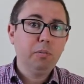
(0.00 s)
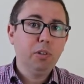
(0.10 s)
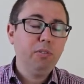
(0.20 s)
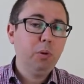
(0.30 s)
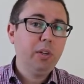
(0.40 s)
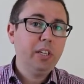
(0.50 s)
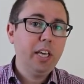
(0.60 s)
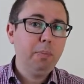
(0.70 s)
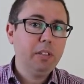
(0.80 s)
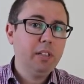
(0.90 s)
So if you want to
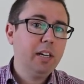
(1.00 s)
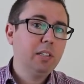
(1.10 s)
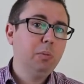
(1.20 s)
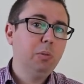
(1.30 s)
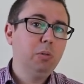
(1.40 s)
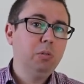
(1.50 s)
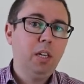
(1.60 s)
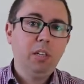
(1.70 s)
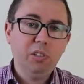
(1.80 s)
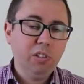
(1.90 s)
keep it deductible,
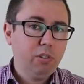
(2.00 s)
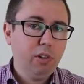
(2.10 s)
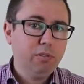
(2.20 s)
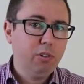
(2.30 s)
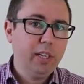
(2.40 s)
just soft